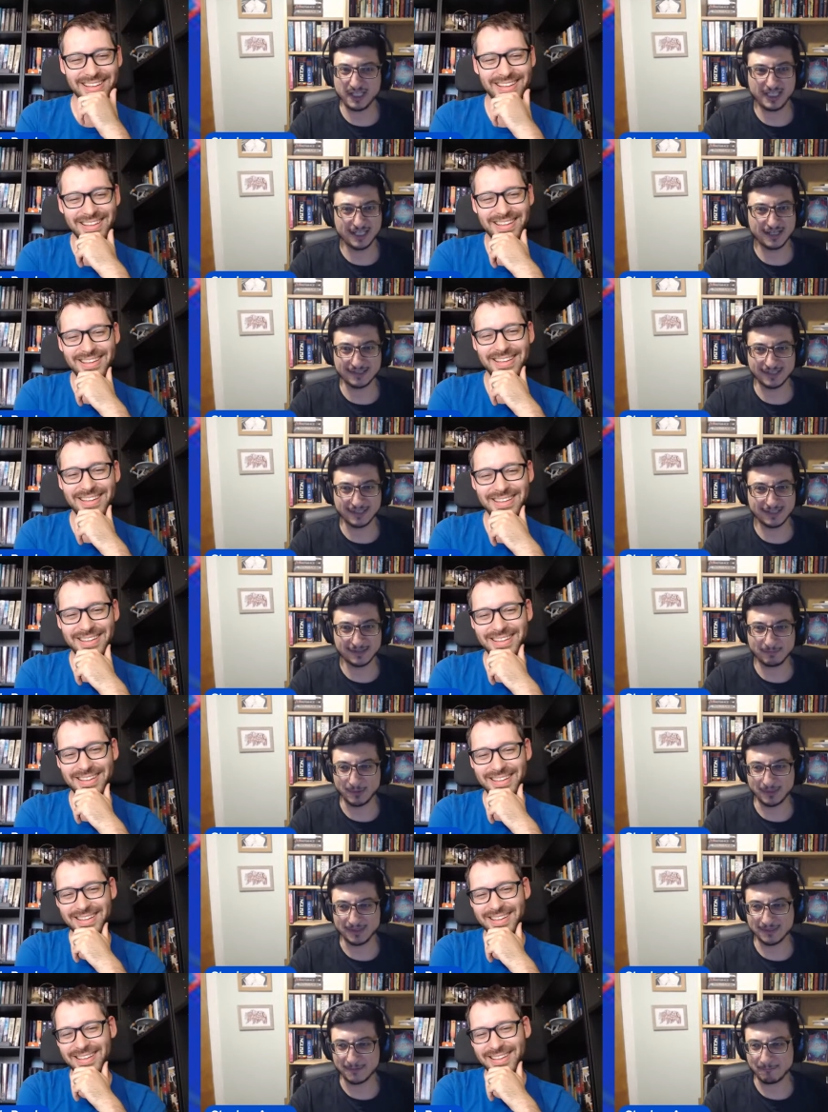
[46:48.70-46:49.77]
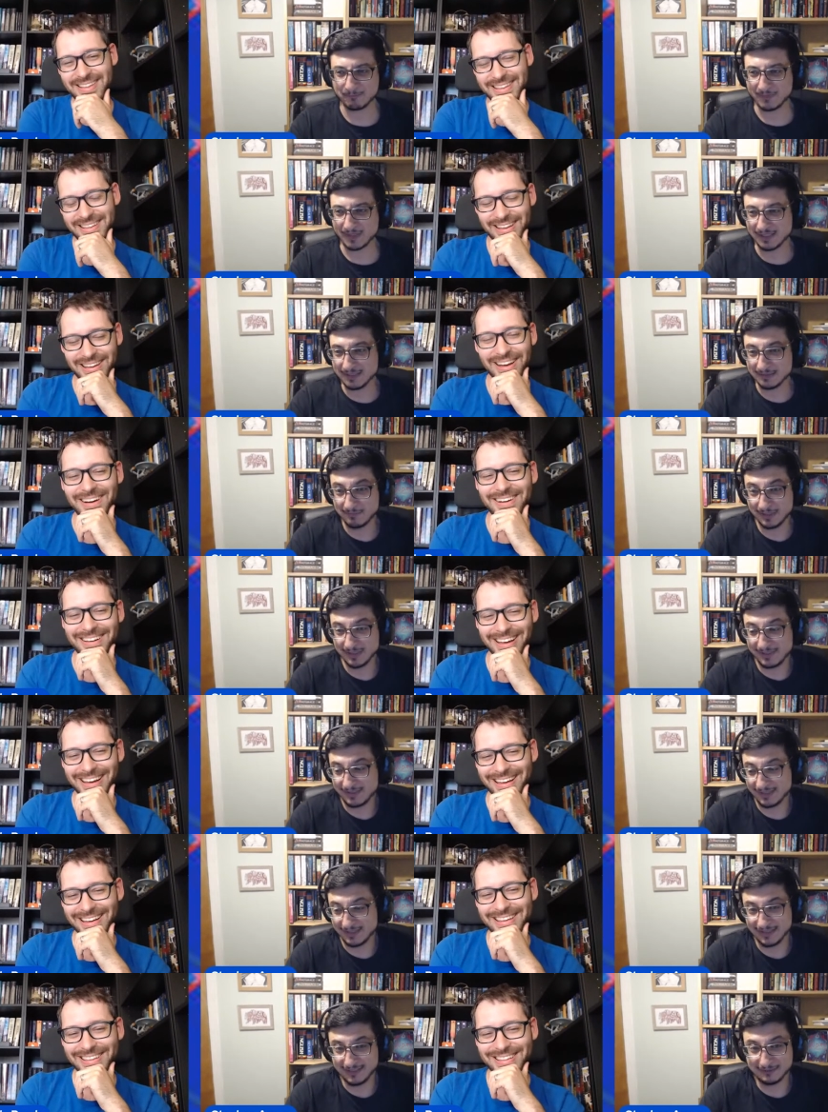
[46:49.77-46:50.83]
Speaker 1: years at this point.
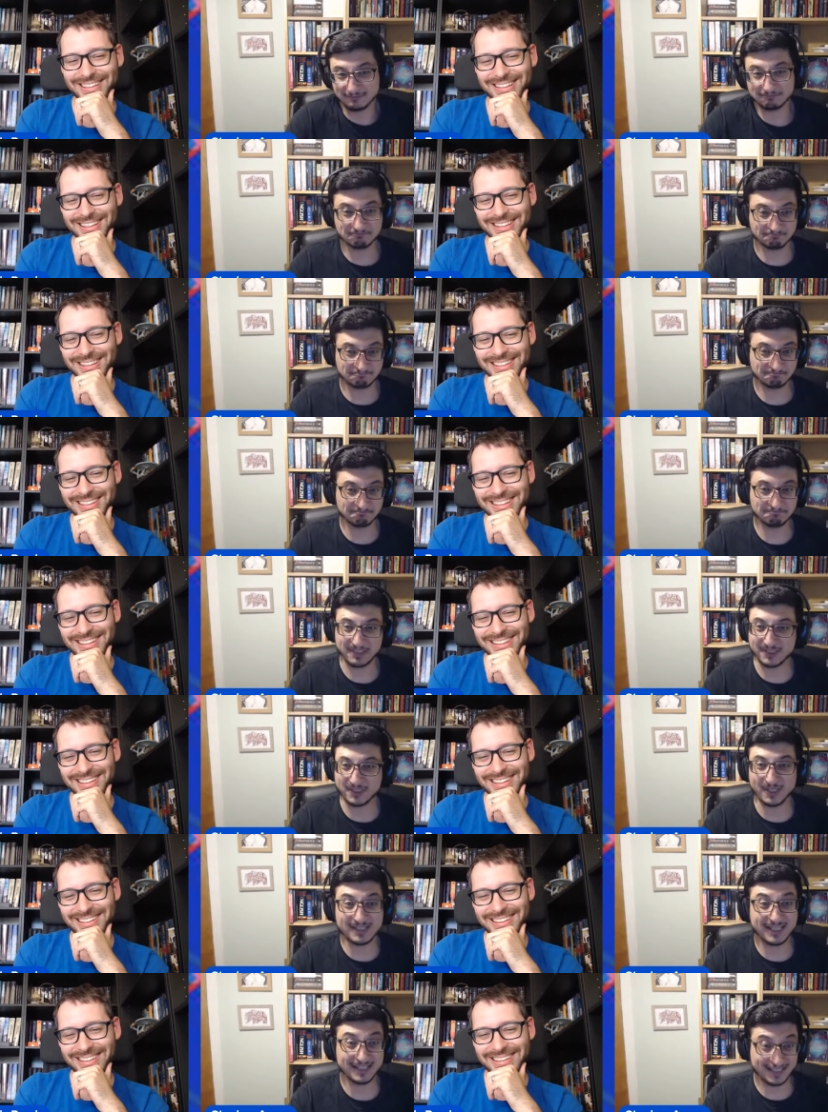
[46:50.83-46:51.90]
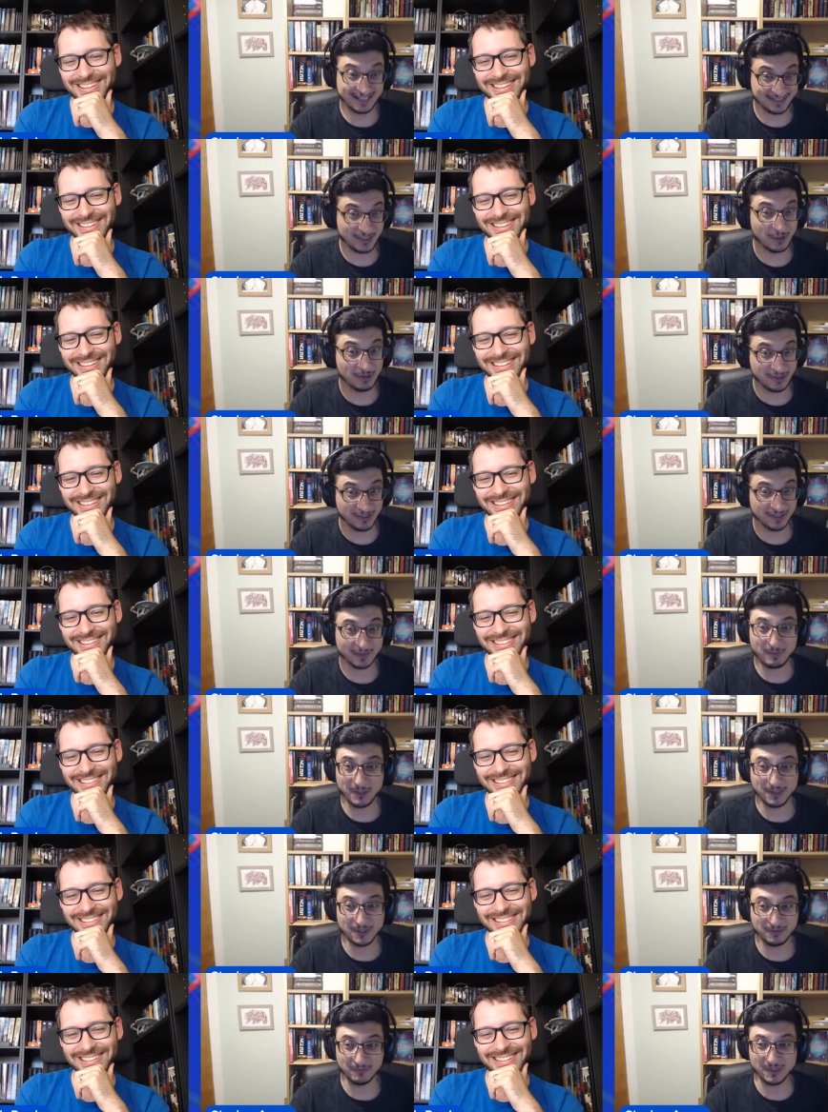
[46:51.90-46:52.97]
Okay. But, uh, mm -hmm. So I, told you the
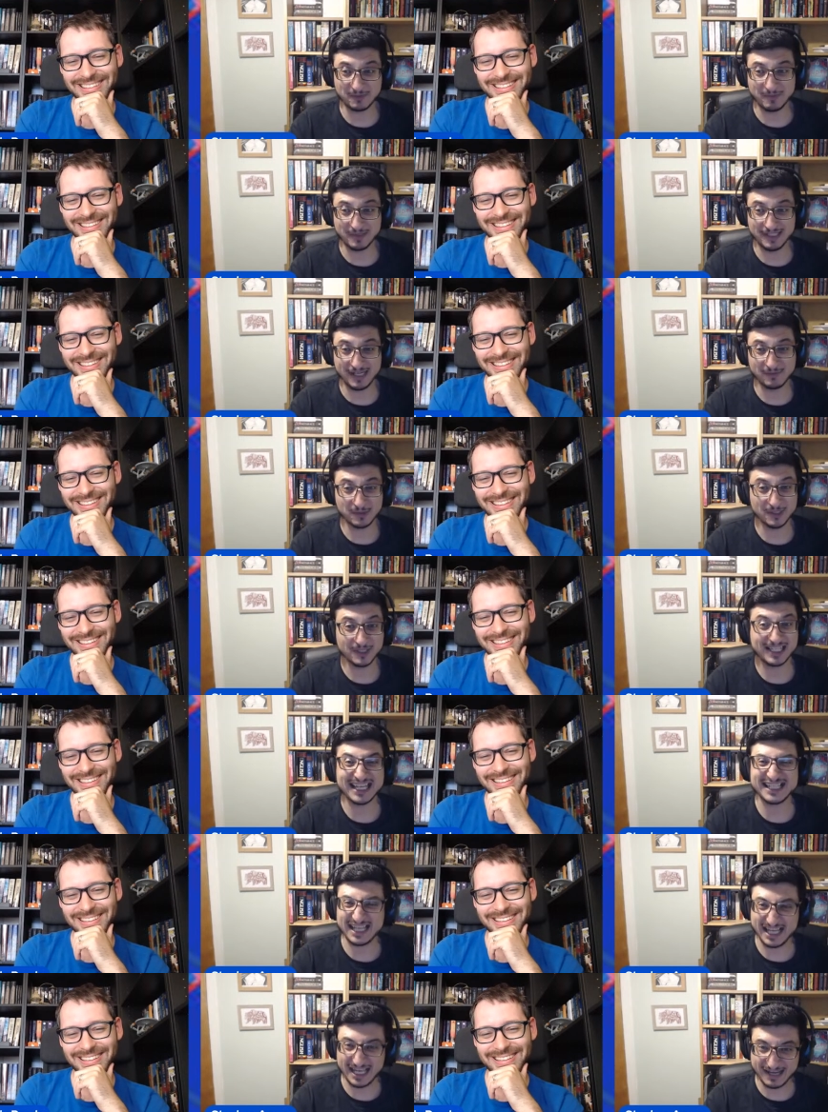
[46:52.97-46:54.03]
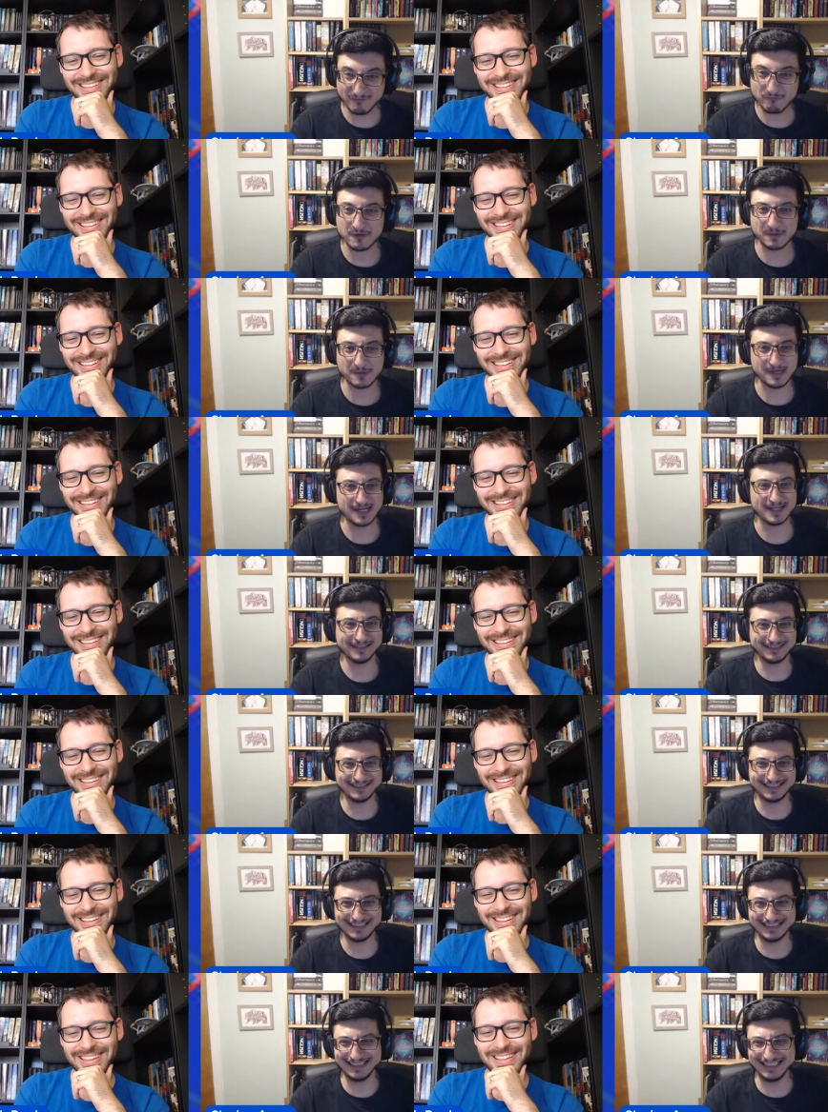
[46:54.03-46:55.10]
Persian Whisper Network is everywhere.
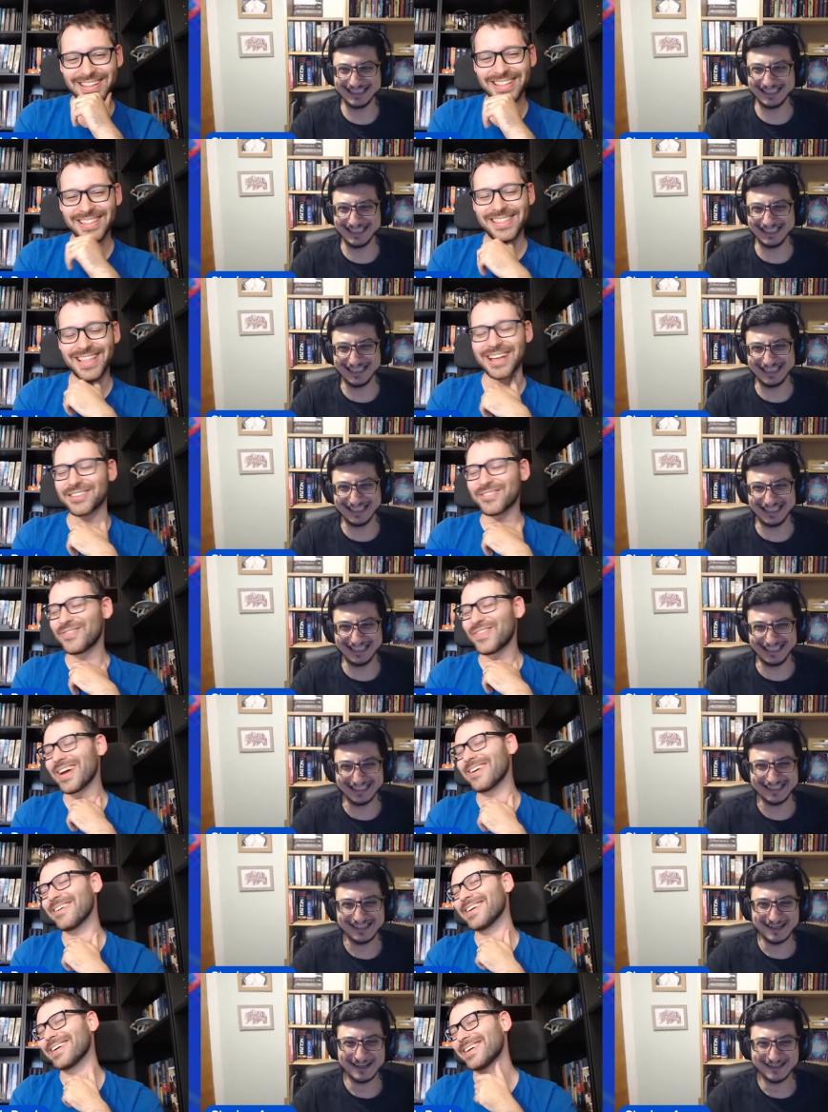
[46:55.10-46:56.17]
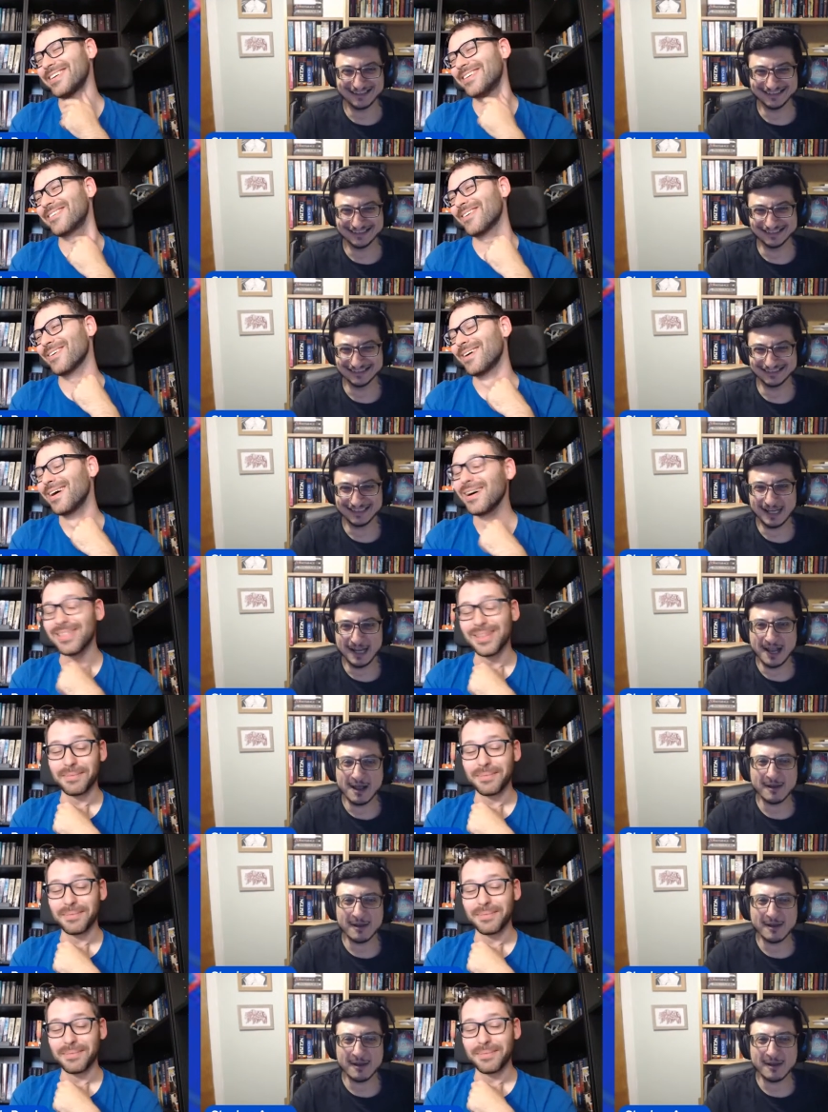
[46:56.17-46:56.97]
Speaker 2: That's very cool. The